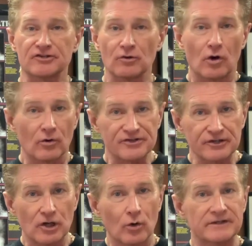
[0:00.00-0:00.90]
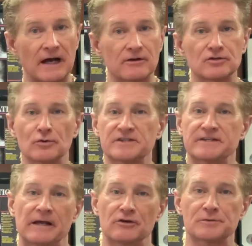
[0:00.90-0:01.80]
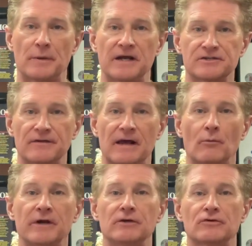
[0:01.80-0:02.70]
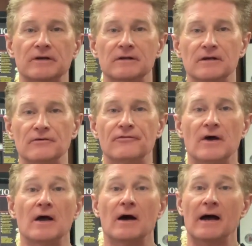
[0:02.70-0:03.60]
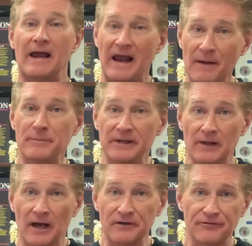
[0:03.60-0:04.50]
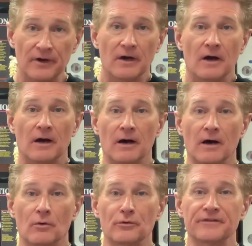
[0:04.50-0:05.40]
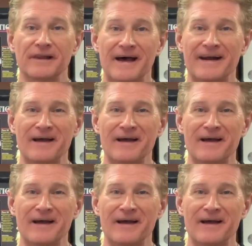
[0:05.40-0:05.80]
or slow it down to a snail's pace, so that way you can live a happy life with a lot